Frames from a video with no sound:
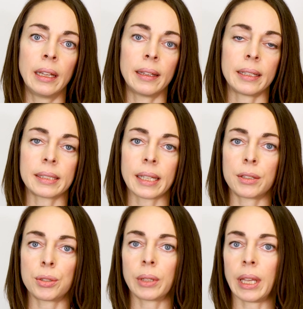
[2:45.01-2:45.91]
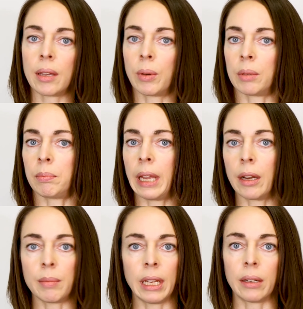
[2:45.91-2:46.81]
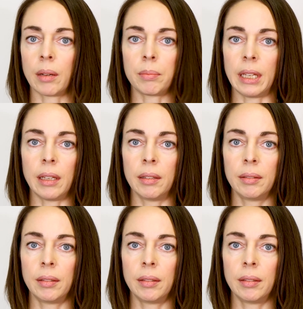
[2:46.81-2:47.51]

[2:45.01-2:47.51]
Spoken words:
that Schedule K1 may or may not be